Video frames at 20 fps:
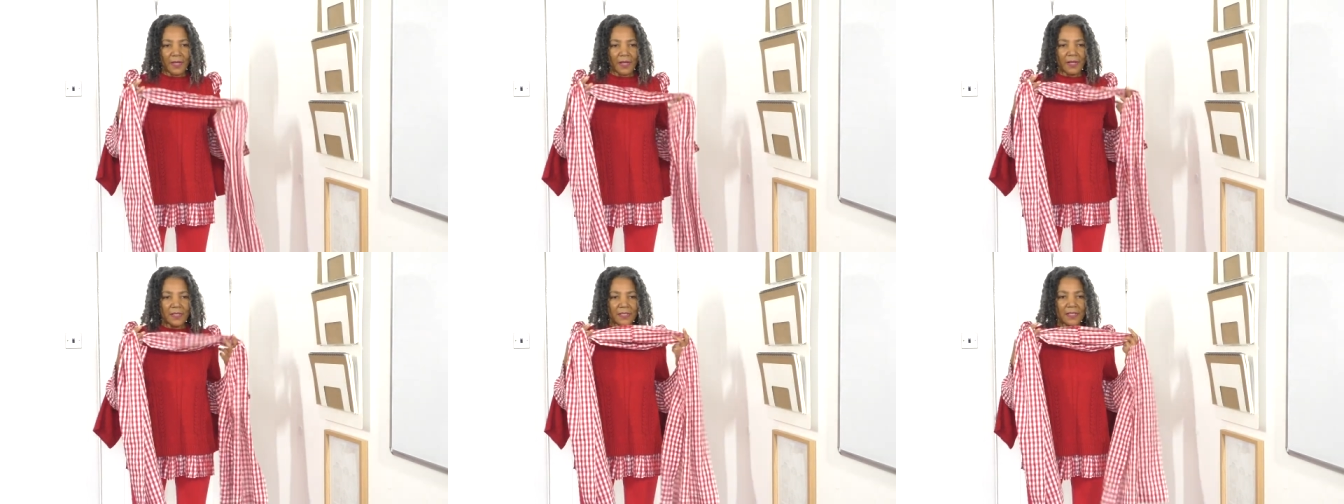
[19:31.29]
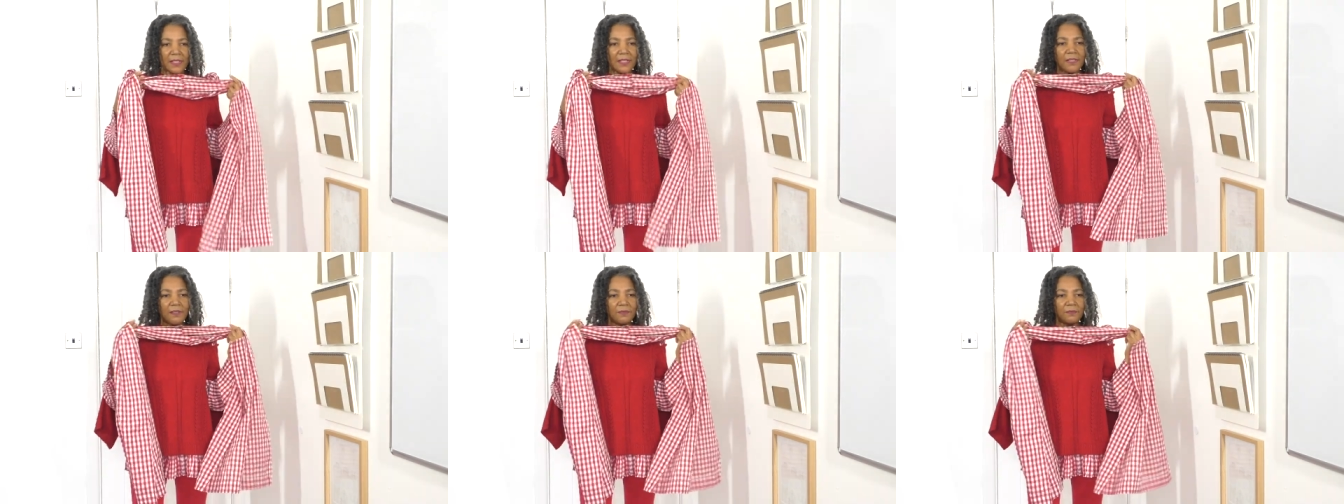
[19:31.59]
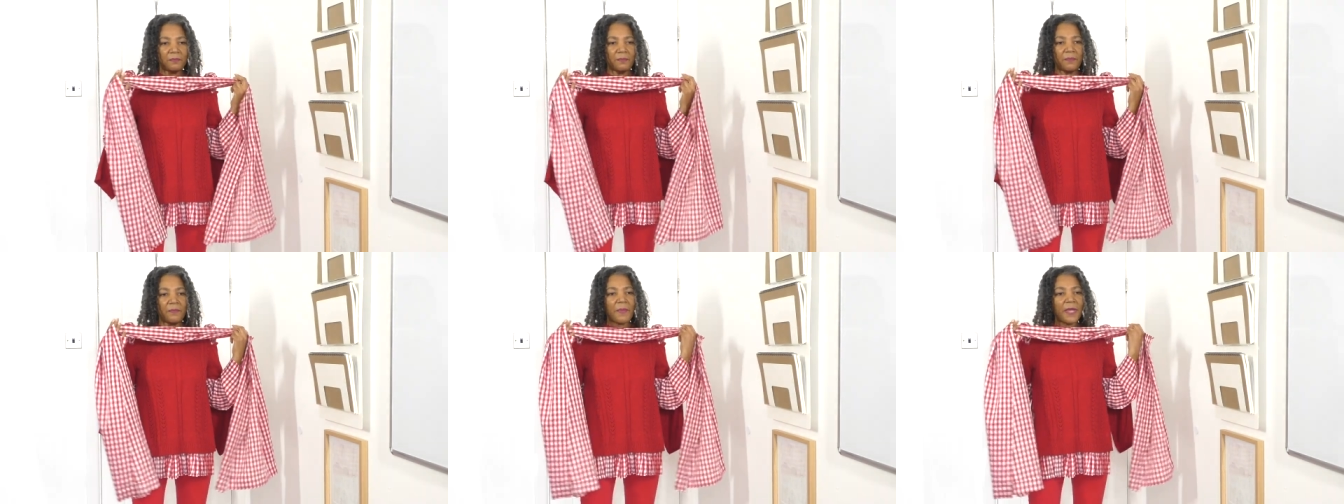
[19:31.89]
I was thinking
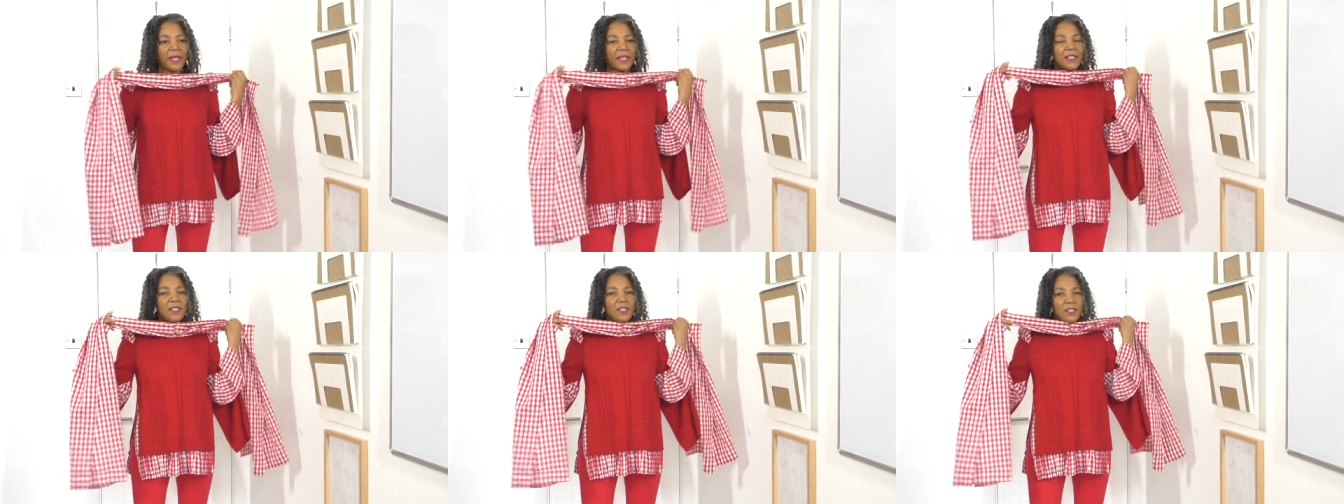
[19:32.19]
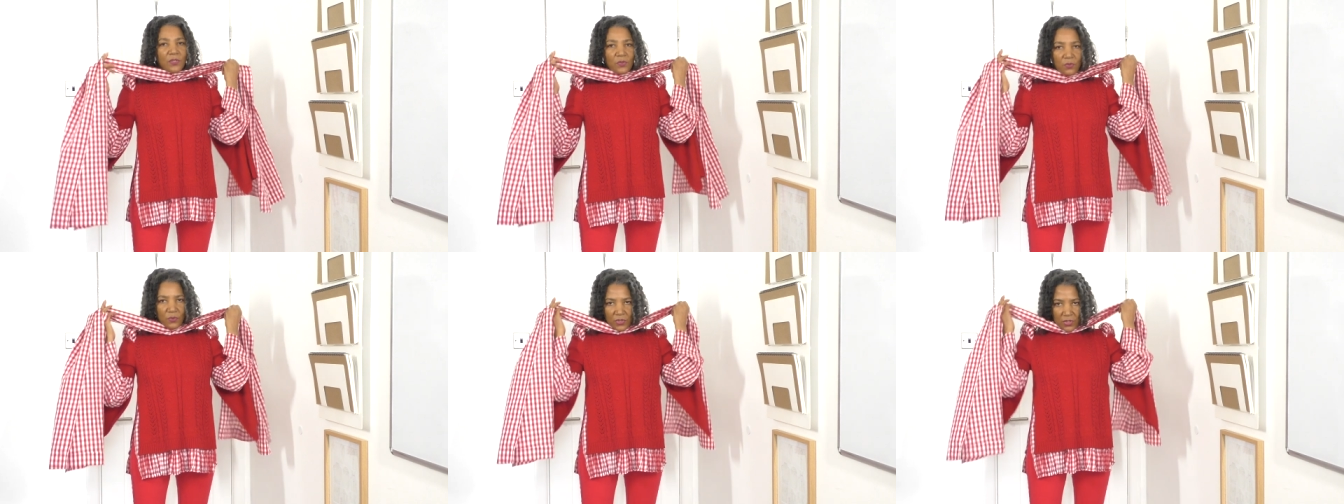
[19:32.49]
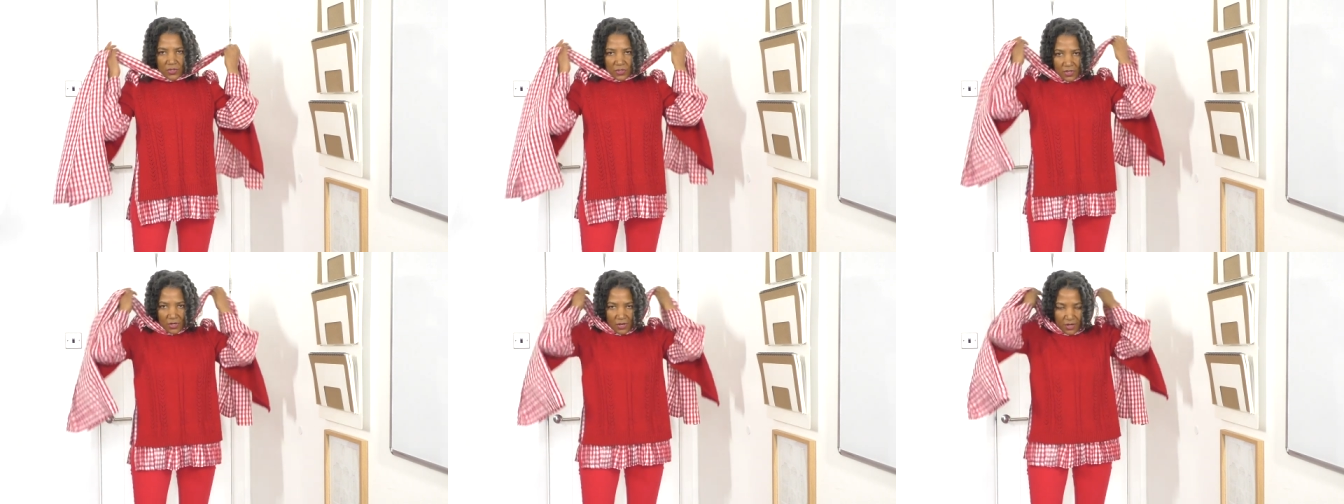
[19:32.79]
of making it into a
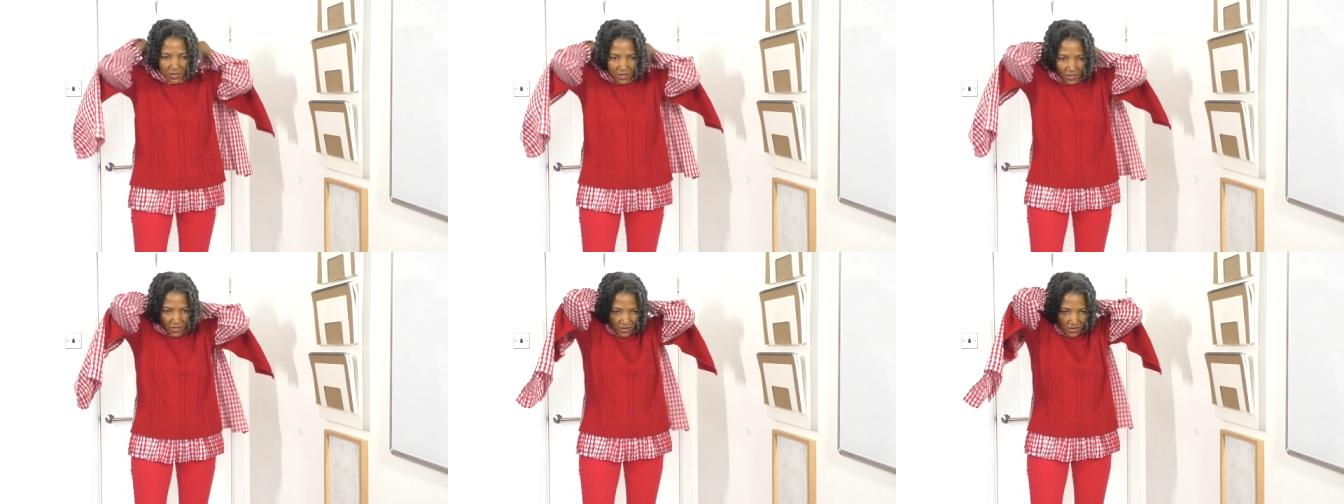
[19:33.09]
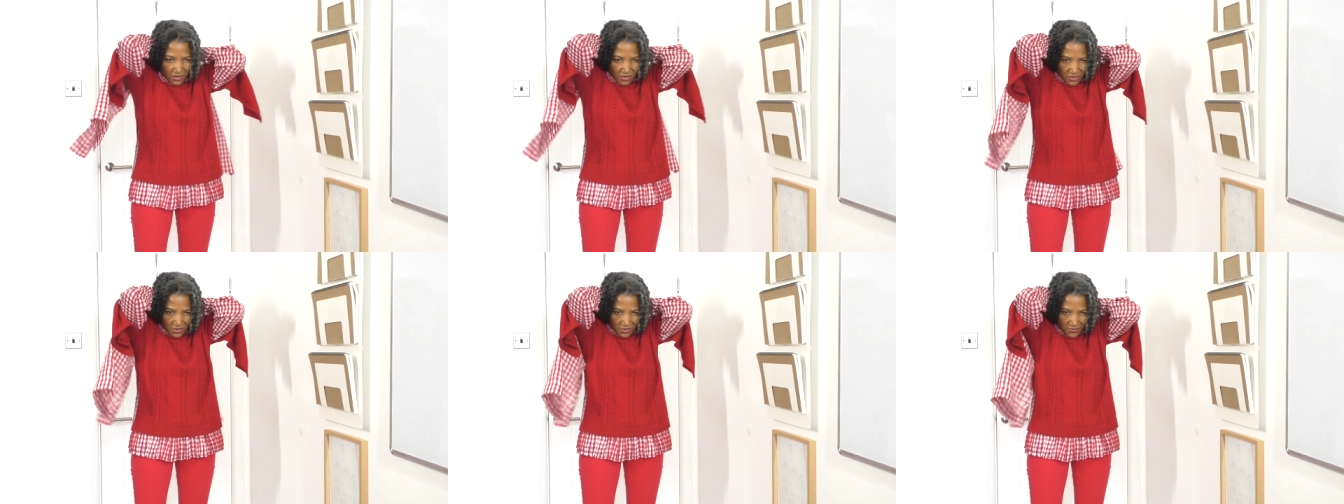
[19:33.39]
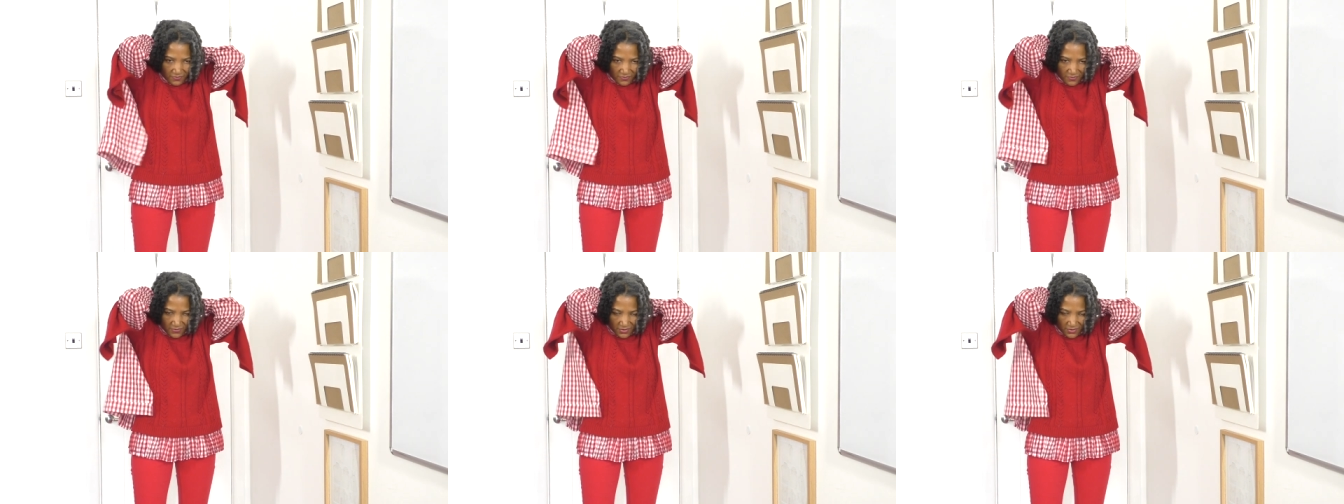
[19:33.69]
scarf